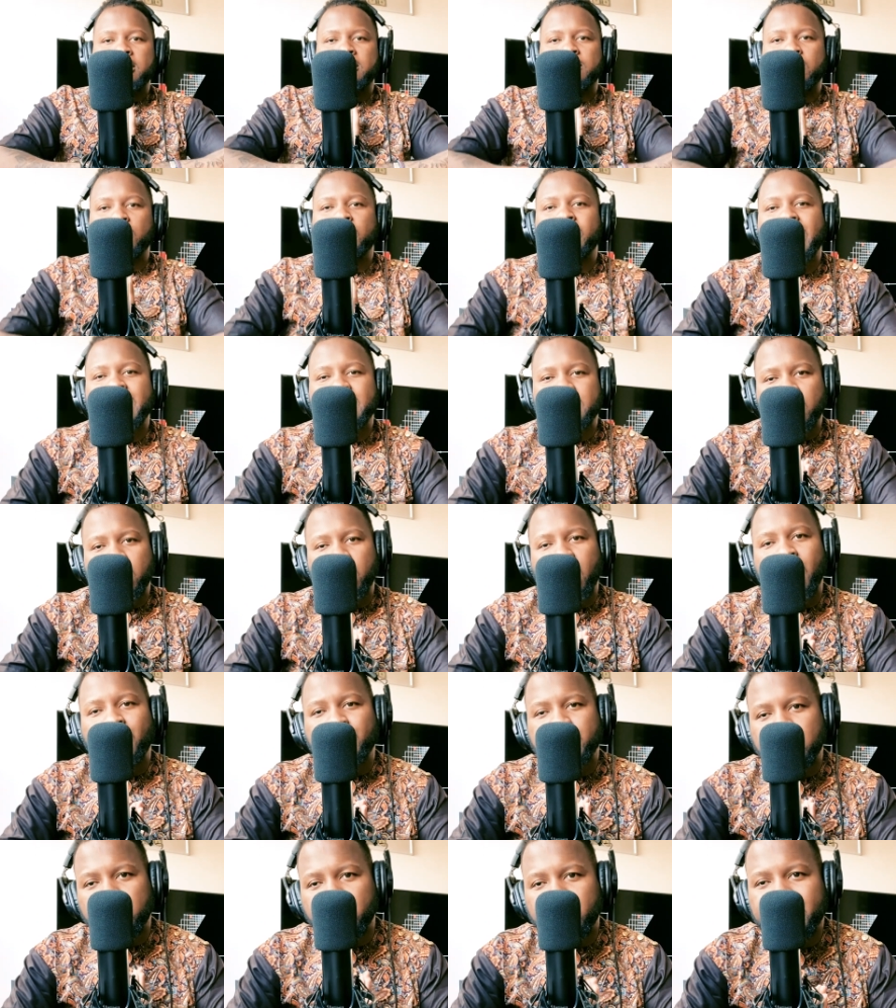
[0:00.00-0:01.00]
Two days ago, I
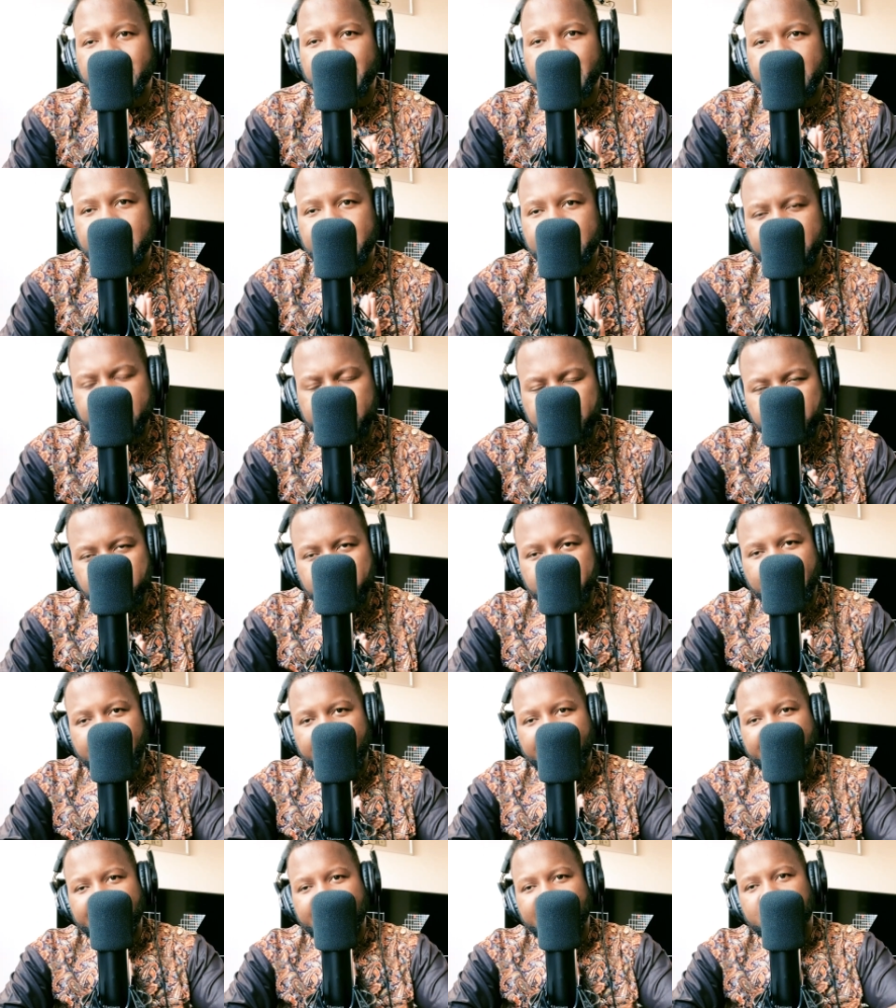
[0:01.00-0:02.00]
was looking at the news
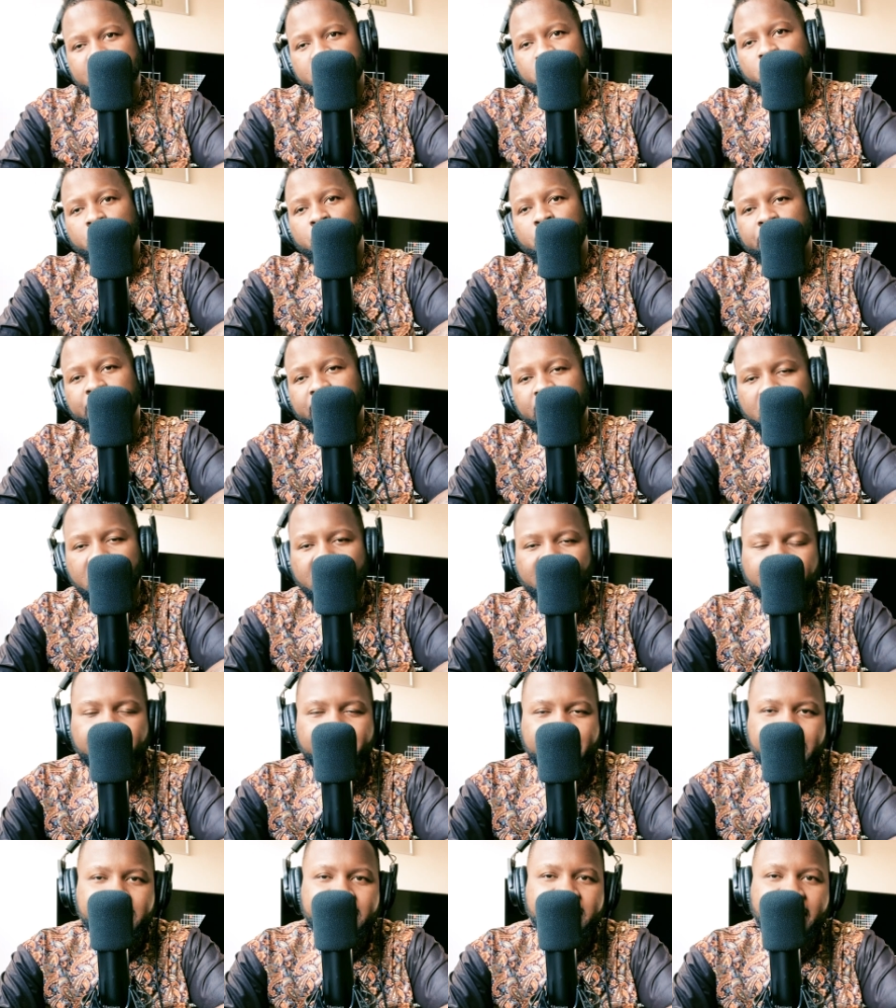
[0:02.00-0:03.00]
and I saw the
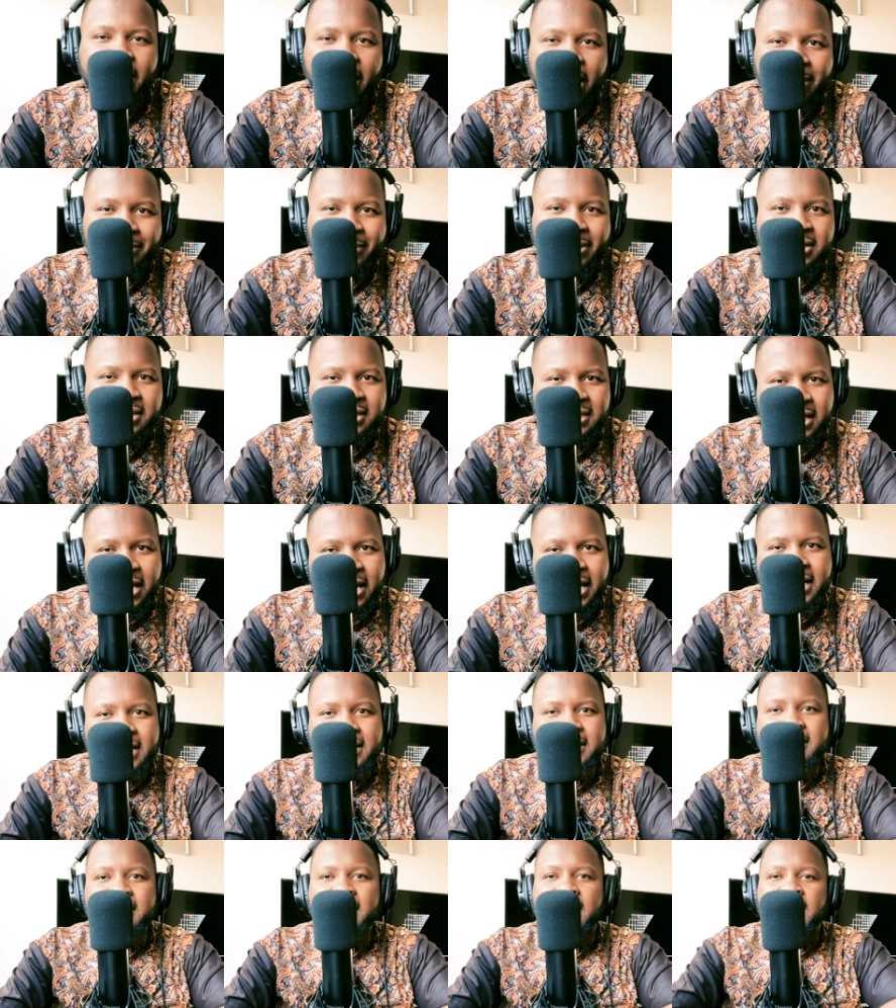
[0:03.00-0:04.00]
government came and
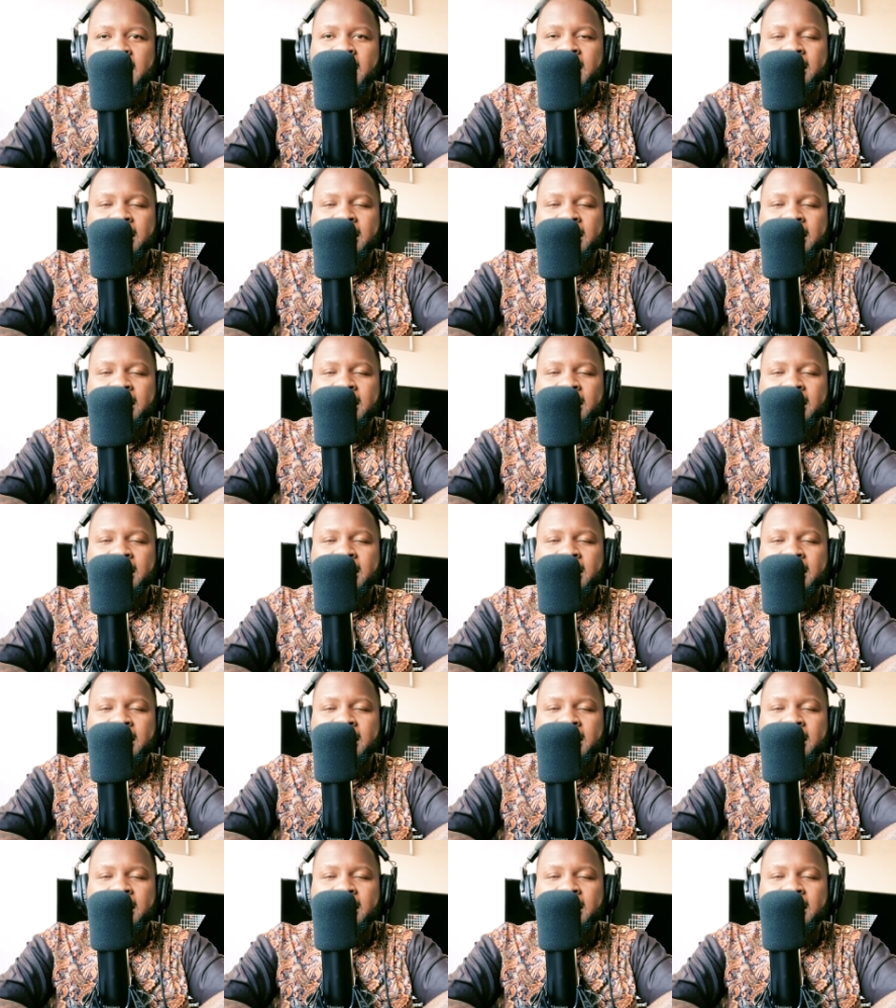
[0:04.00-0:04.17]
says